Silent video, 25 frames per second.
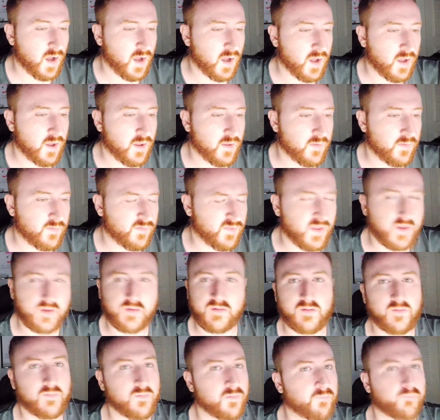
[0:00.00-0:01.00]

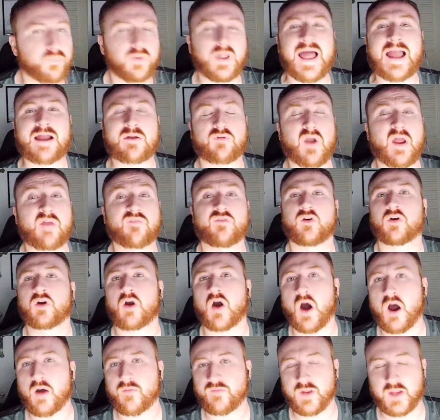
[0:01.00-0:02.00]
They Black Rifle
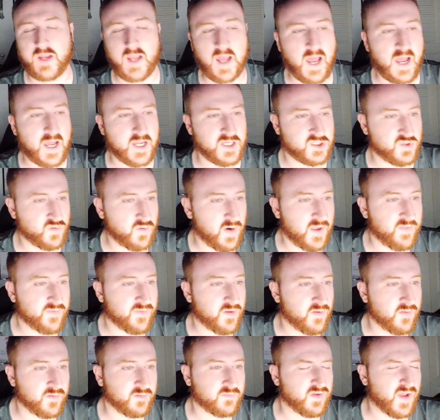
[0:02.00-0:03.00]
Coffee guys, right?
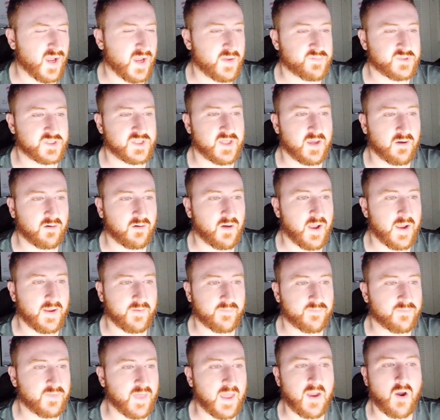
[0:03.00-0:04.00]
They're the types that
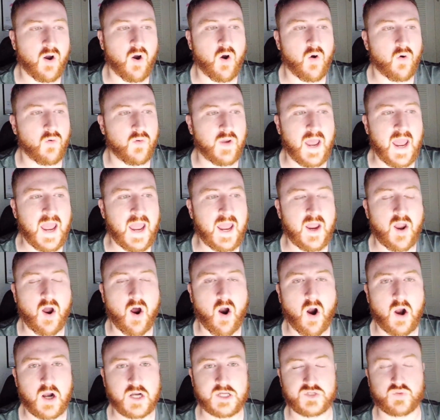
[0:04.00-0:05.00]
like they own
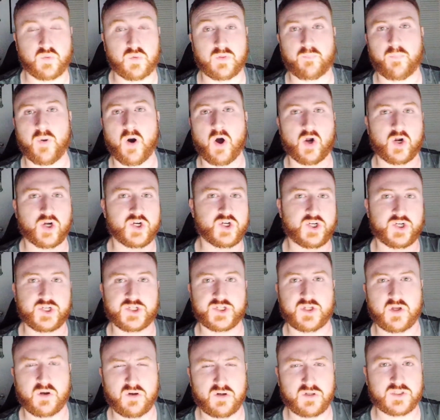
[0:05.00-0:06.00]
ARs with Punisher
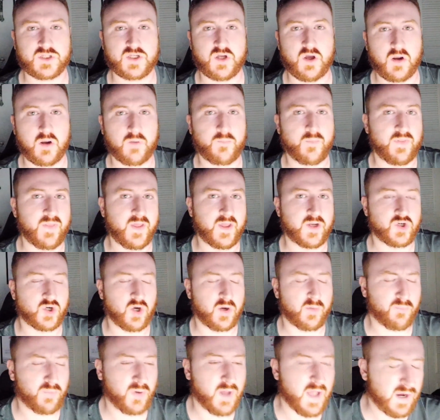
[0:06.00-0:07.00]
skulls on them, and they
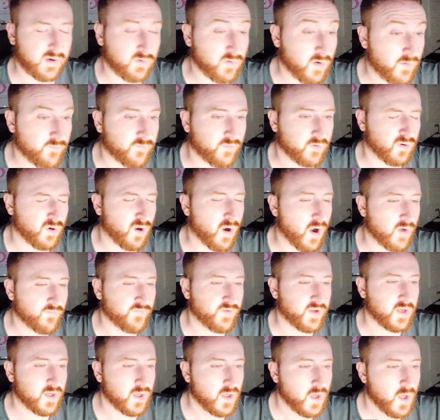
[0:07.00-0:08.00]
drink Black Rifle
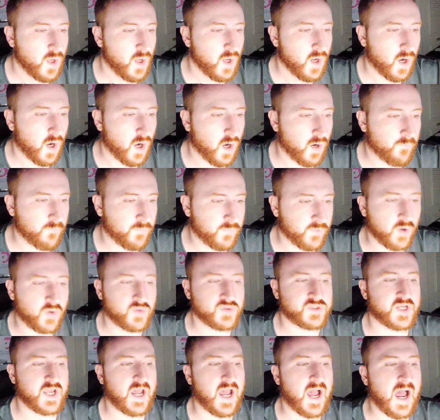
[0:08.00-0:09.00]
coffee.
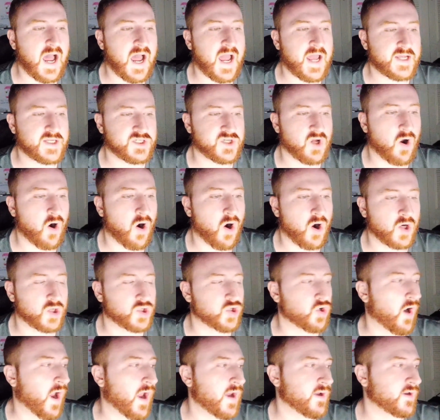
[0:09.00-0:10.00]
Those guys are
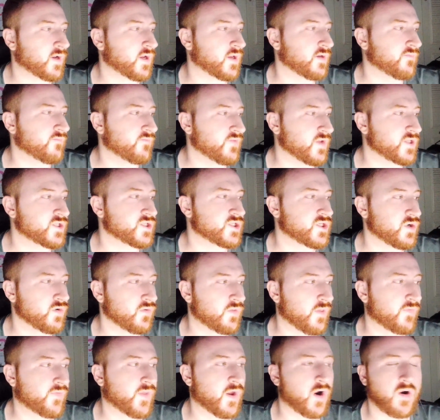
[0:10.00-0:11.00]
trying to convince you
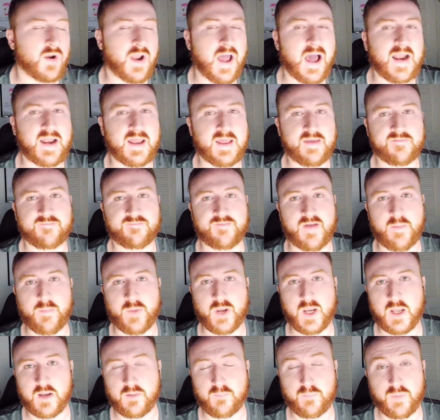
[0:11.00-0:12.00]
that they're not
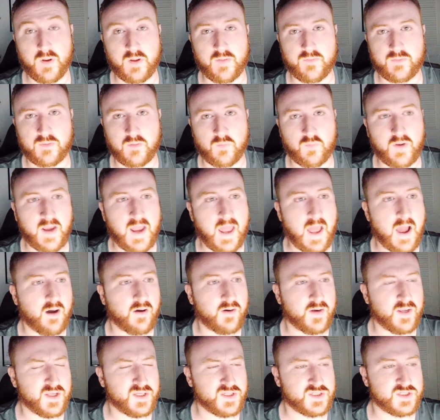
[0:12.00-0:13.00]
effeminate, but the
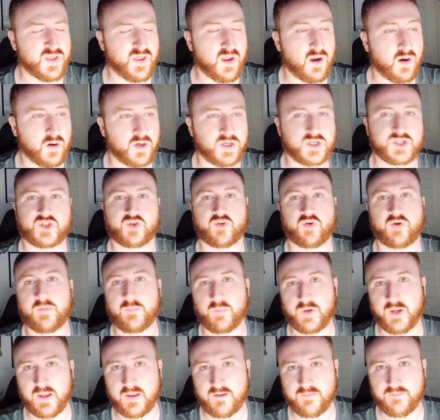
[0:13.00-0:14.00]
reality is they're
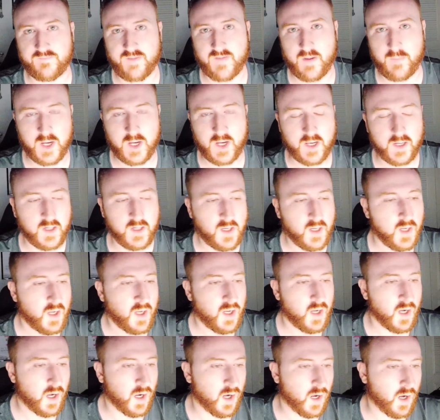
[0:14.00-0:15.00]
extremely effeminate.
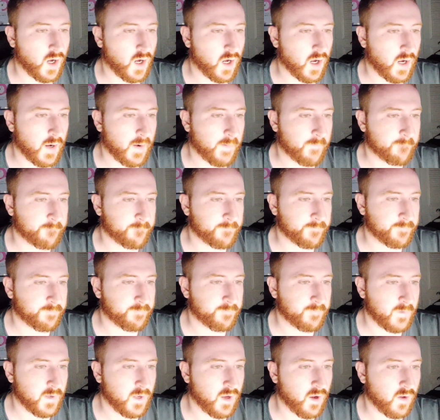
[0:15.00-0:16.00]

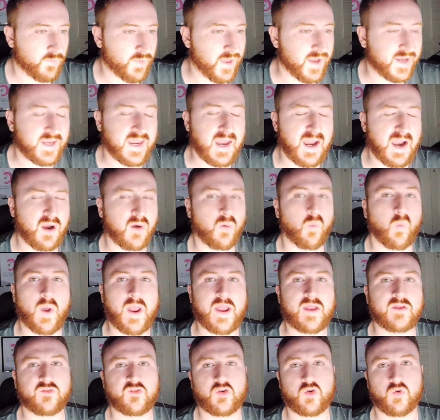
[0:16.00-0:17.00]
They care
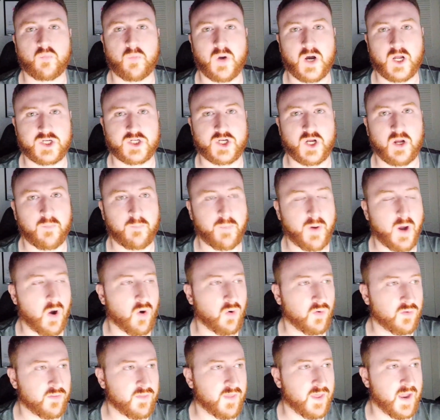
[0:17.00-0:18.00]
way too much
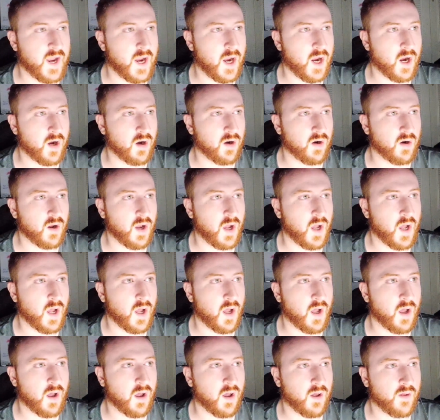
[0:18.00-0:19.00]
about their
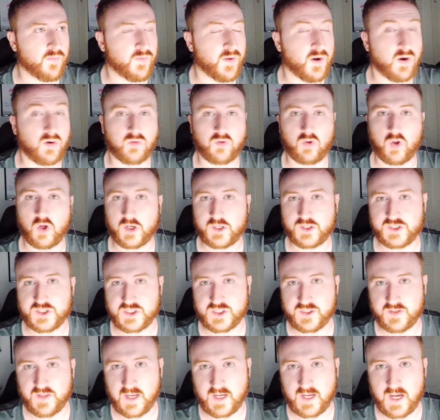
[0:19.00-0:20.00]
looks.
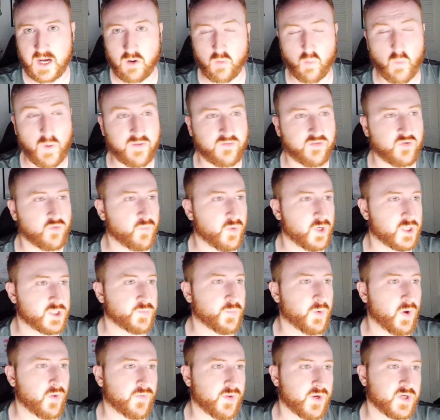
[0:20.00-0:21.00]
They care way too much
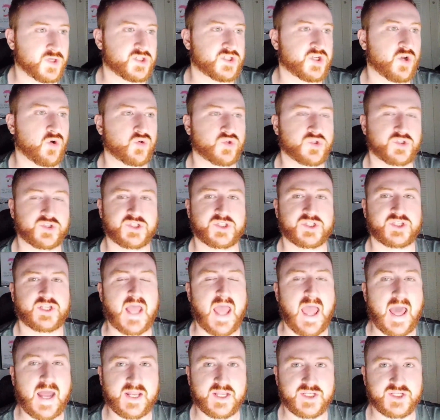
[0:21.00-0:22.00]
about their social
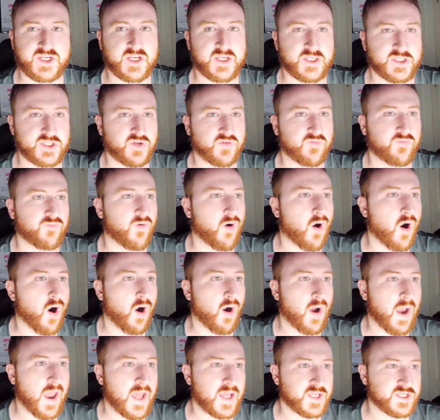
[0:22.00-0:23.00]
status insofar
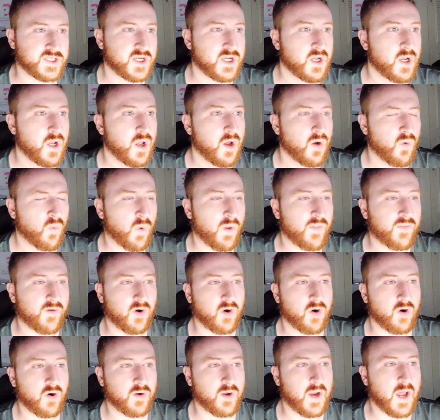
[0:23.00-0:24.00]
as
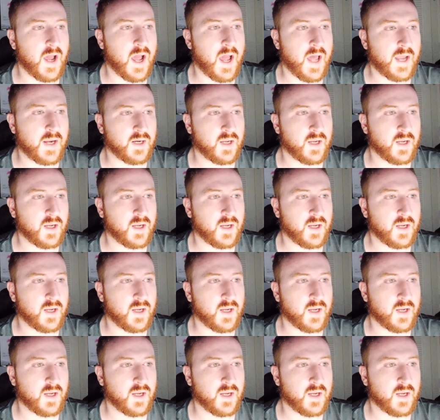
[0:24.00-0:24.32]
whether or not